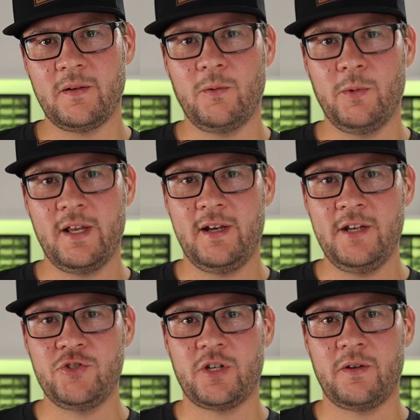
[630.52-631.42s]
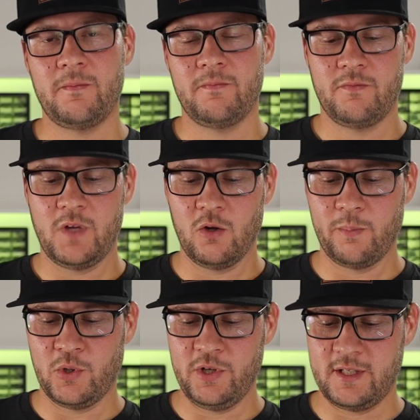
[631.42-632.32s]
with an engine, the whole
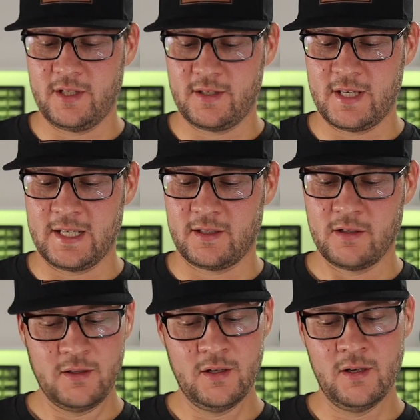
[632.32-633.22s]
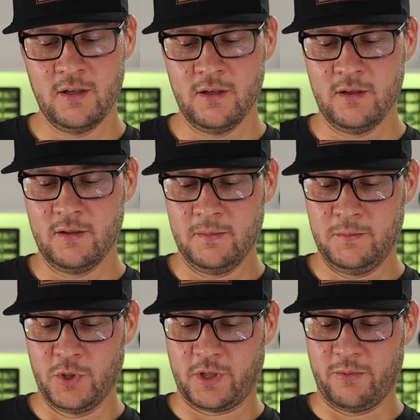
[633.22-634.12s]
point is that
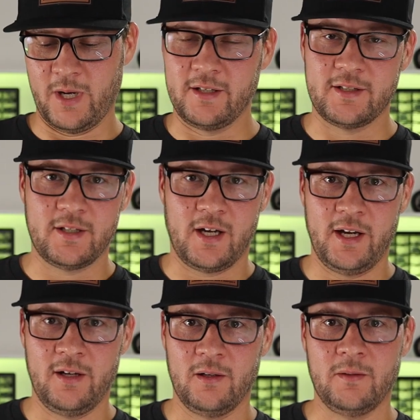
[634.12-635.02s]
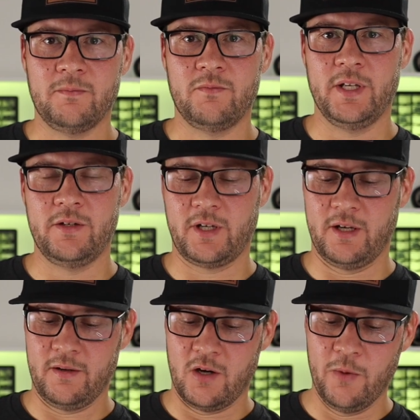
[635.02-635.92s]
you can run it at idle, then you can
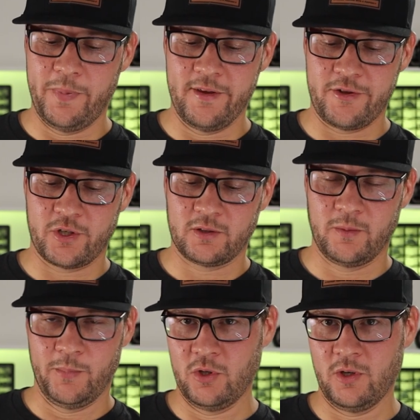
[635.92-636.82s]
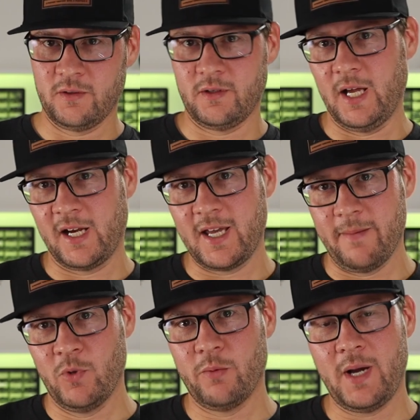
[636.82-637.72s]
open the throttle more and get
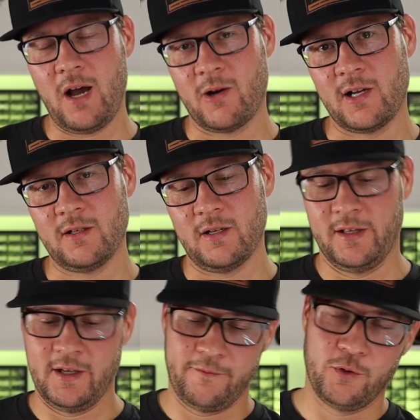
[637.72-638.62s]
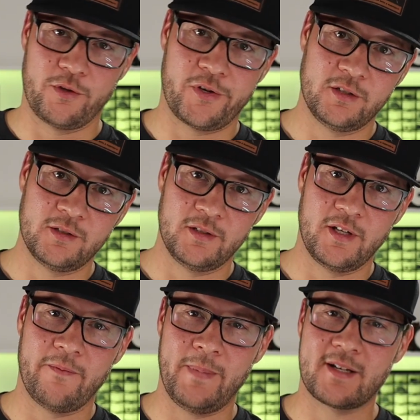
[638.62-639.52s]
more power, and then full throttle, you
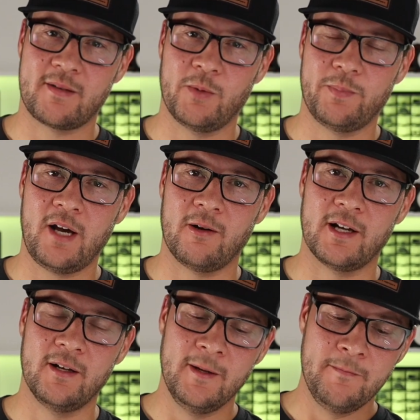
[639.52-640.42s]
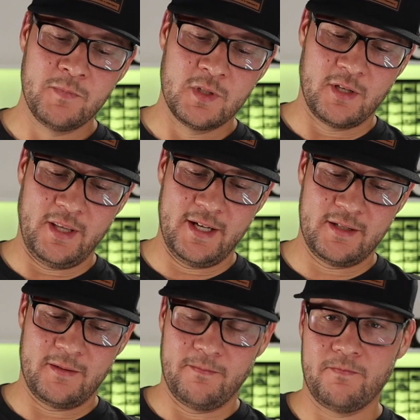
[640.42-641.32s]
have maximum power. So there's
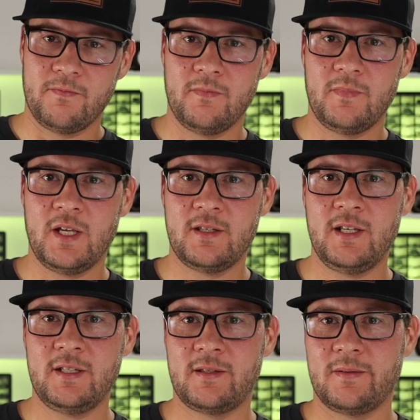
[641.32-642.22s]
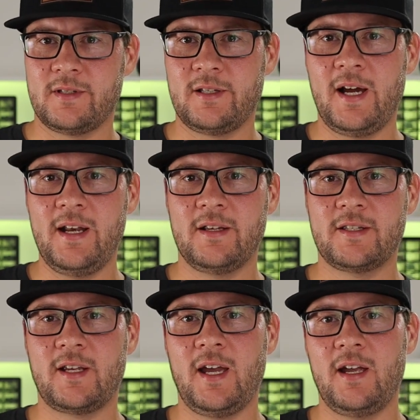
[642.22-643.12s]
this sliding
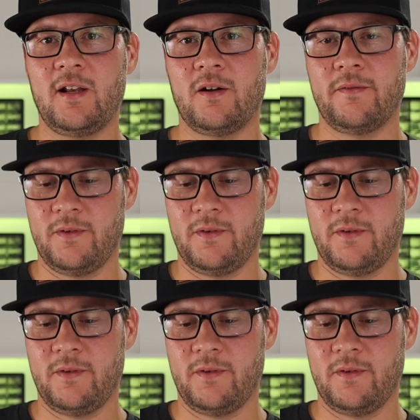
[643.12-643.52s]
scale of